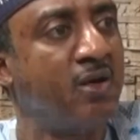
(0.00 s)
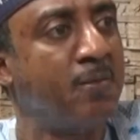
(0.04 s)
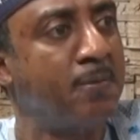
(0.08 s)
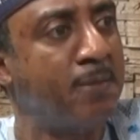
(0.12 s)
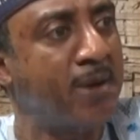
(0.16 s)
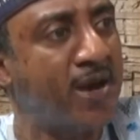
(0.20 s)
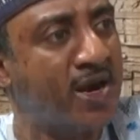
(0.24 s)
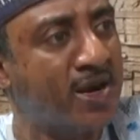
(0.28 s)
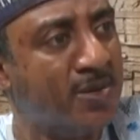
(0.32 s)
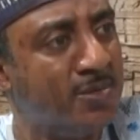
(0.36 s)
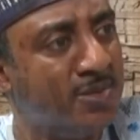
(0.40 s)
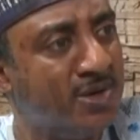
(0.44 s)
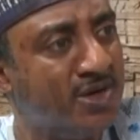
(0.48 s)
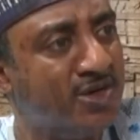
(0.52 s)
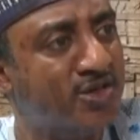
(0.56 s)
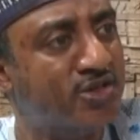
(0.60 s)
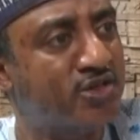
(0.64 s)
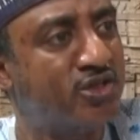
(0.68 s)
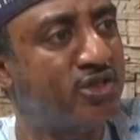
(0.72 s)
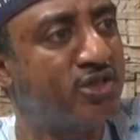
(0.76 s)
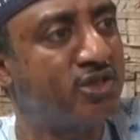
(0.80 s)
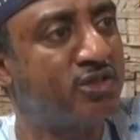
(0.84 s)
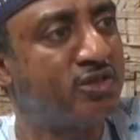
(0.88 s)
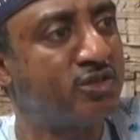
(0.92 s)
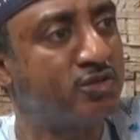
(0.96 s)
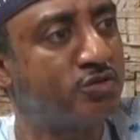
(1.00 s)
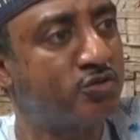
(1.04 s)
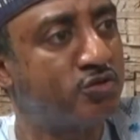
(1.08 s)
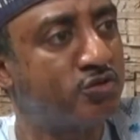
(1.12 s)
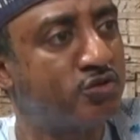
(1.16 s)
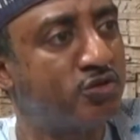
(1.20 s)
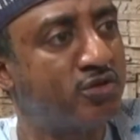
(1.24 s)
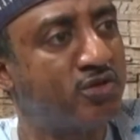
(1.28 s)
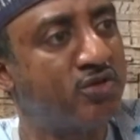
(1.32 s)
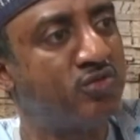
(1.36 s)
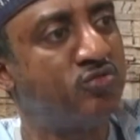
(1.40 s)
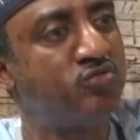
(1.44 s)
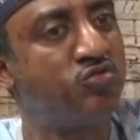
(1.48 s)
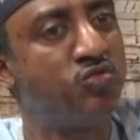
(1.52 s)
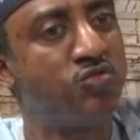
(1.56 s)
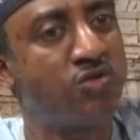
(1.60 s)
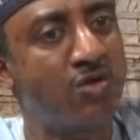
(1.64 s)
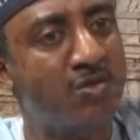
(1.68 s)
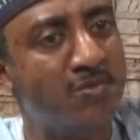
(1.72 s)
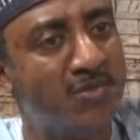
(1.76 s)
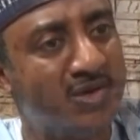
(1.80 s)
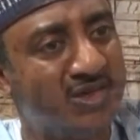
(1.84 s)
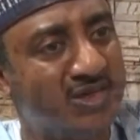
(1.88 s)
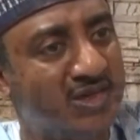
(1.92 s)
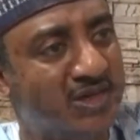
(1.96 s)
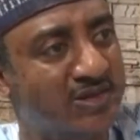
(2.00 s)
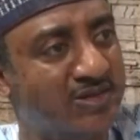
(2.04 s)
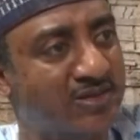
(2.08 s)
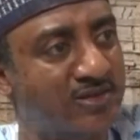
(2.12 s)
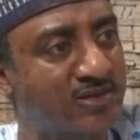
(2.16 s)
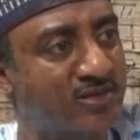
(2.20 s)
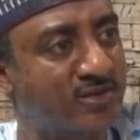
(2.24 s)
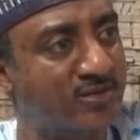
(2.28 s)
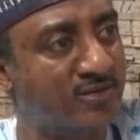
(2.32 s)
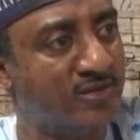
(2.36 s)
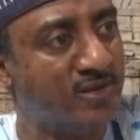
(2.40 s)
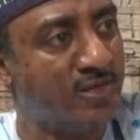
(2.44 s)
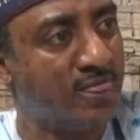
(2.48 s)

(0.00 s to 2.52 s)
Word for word: paramilitary institution into combatants.